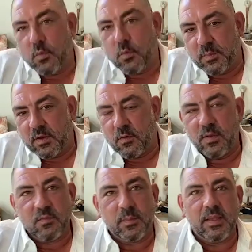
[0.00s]
charisma?
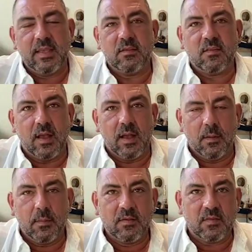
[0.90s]
Charisma is
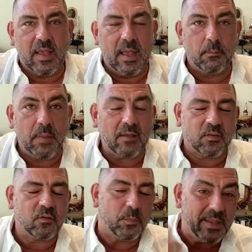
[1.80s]

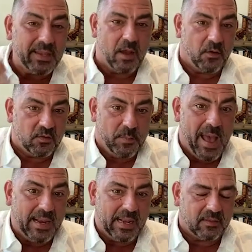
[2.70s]
actually to be
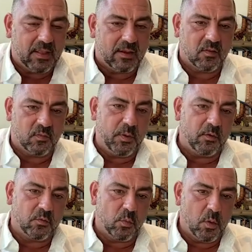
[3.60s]
charismatic. That is a
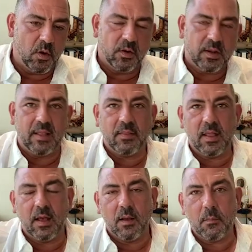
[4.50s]
spiritual word, and
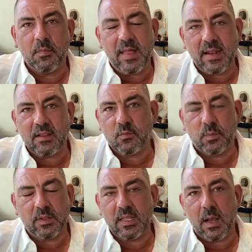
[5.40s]
that is
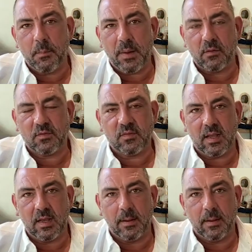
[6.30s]
really about